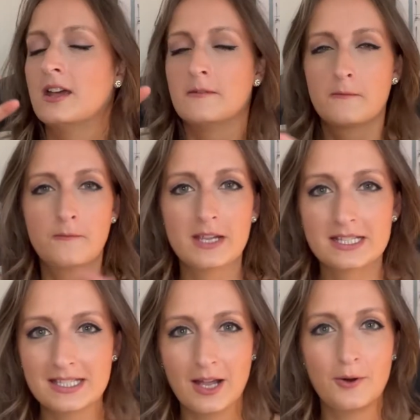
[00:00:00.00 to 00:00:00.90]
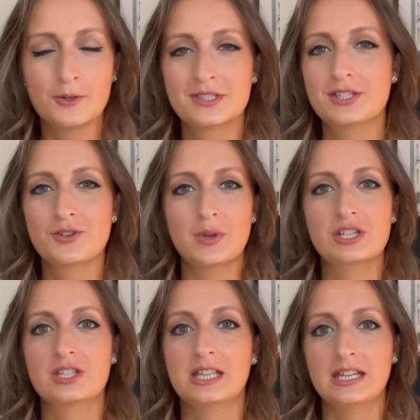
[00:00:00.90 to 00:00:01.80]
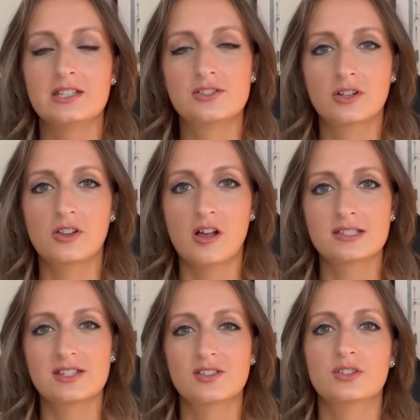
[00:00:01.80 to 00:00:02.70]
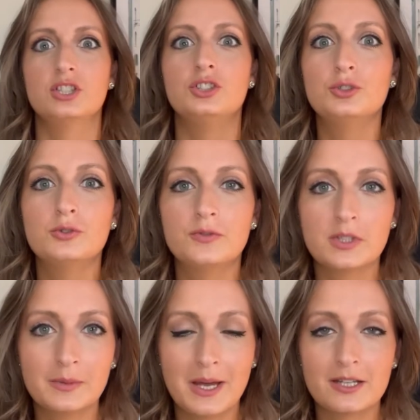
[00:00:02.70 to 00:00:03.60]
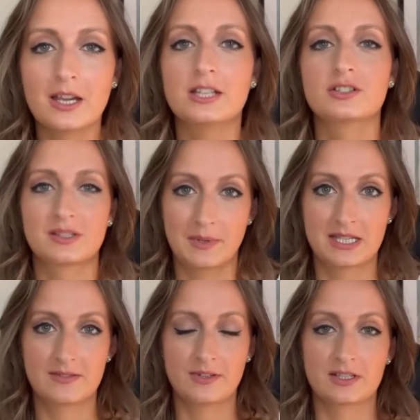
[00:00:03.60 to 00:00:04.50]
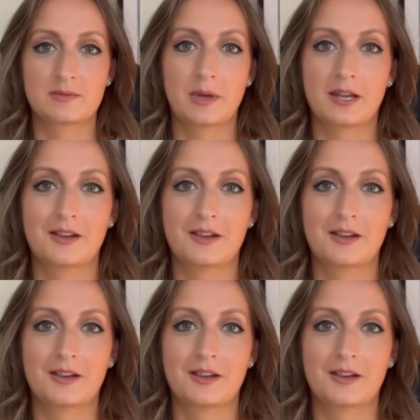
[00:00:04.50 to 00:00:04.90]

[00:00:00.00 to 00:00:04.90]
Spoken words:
fix that whole situation that is your closet so that you feel better and your space feels better.